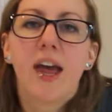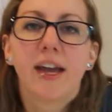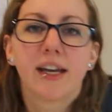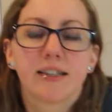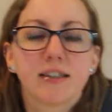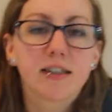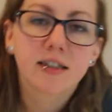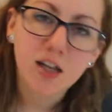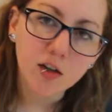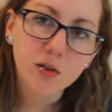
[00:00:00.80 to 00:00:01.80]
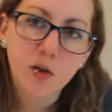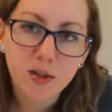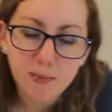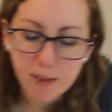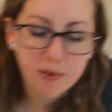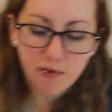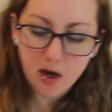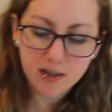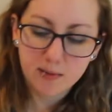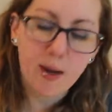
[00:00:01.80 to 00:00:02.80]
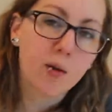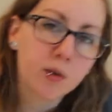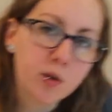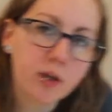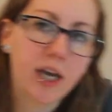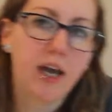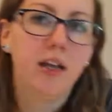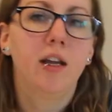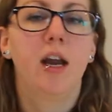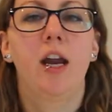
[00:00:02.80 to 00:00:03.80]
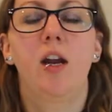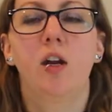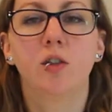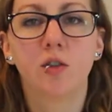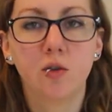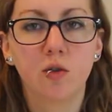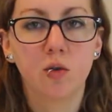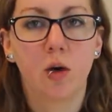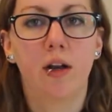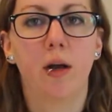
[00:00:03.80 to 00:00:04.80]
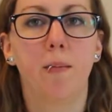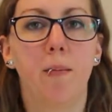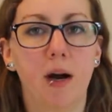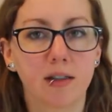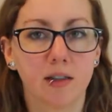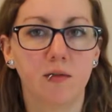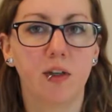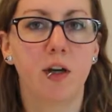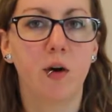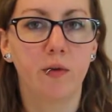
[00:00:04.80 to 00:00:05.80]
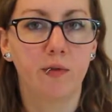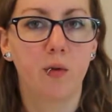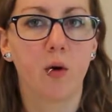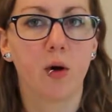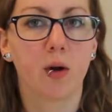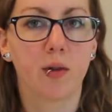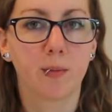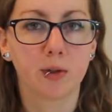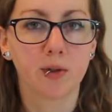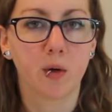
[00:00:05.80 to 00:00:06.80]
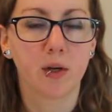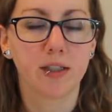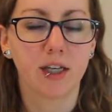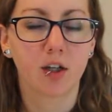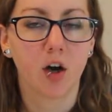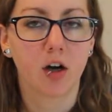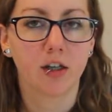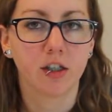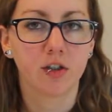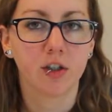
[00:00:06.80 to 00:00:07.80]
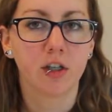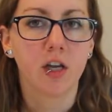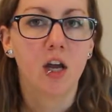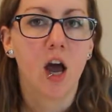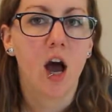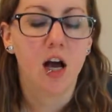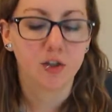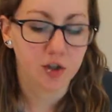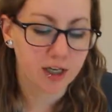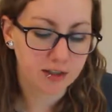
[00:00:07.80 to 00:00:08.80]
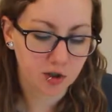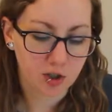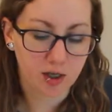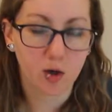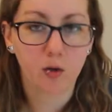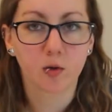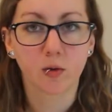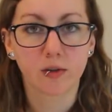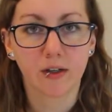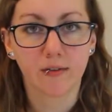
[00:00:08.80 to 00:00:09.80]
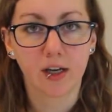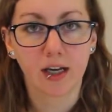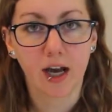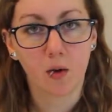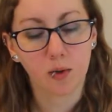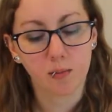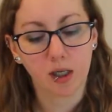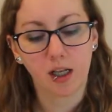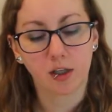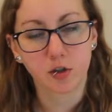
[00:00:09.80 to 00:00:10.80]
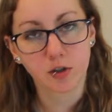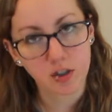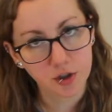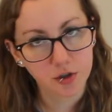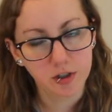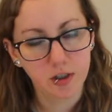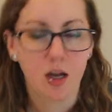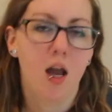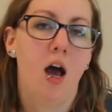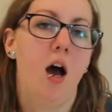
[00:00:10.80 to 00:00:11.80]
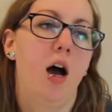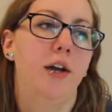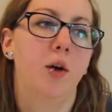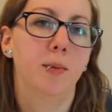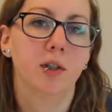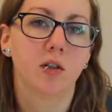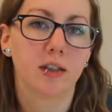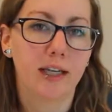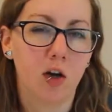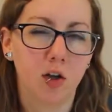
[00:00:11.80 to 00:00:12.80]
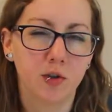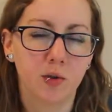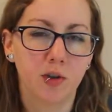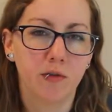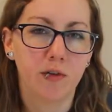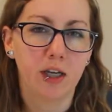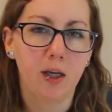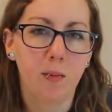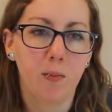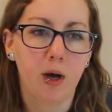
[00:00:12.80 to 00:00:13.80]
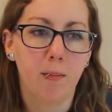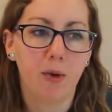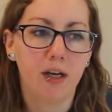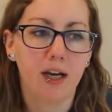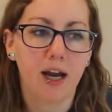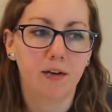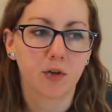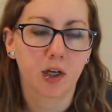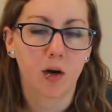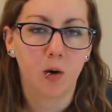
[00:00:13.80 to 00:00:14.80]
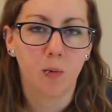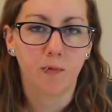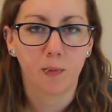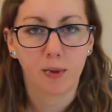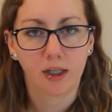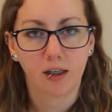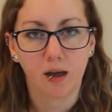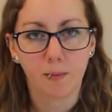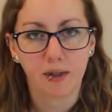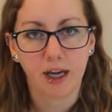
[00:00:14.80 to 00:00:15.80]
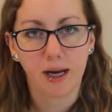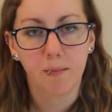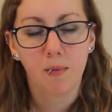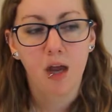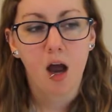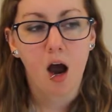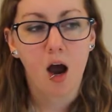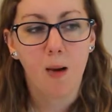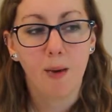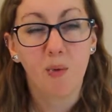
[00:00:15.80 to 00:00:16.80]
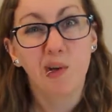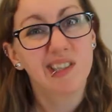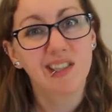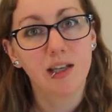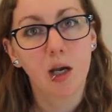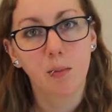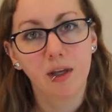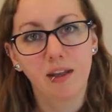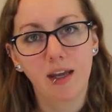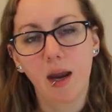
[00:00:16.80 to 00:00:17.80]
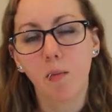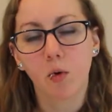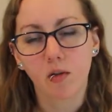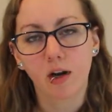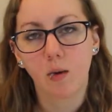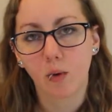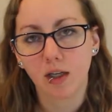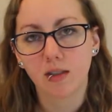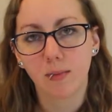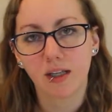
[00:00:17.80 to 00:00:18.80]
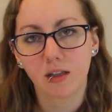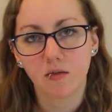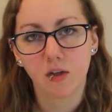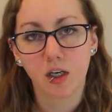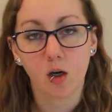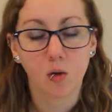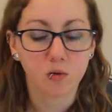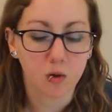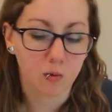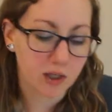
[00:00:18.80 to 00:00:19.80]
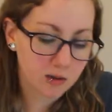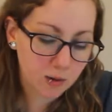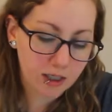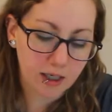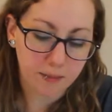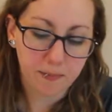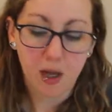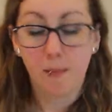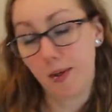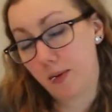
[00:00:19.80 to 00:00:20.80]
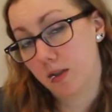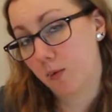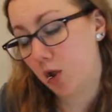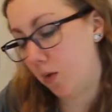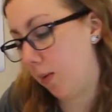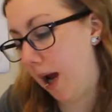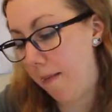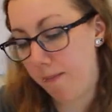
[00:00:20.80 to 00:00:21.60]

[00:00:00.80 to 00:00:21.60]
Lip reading: Hey guys, it's Lindsay, also known as Bite Me Fox, back with you again, here to do an unboxing video for the Persona Take Your Heart Edition, so you guys can check out all the cool stuff that I got with my collector's edition. I know I'm a little late on doing the vid, but Monday after I got home from picking up the game, I wanted to sit down and play the game more than I wanted to make this video, so that's what I did. But anyways, let me show you what we